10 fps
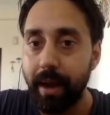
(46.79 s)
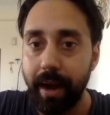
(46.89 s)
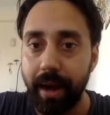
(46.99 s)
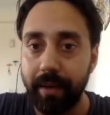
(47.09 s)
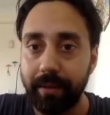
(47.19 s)

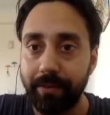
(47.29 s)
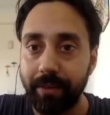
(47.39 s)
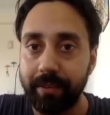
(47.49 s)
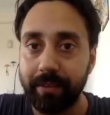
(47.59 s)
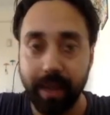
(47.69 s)
And
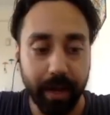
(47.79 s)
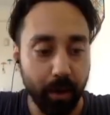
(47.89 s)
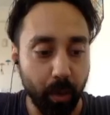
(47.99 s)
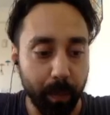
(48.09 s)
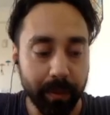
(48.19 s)
once I
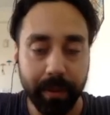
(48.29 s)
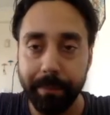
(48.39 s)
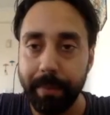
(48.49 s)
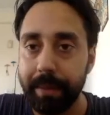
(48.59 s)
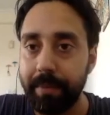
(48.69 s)
open the
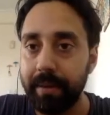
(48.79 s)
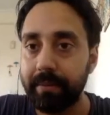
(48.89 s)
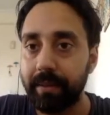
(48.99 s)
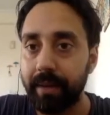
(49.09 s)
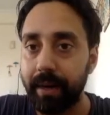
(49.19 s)

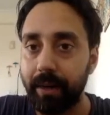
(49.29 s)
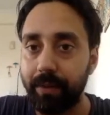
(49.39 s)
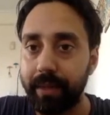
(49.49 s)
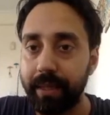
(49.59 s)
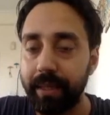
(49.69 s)
MetaMask right
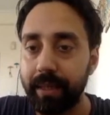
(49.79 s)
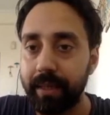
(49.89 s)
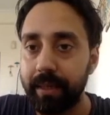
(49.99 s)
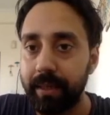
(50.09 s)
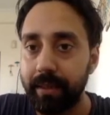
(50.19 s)
over
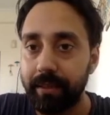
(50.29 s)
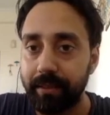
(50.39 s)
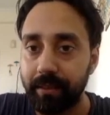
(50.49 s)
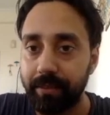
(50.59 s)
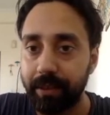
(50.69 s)
here,
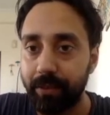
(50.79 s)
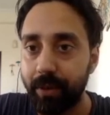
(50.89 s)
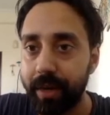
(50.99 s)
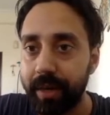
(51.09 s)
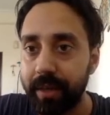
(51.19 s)
just wait for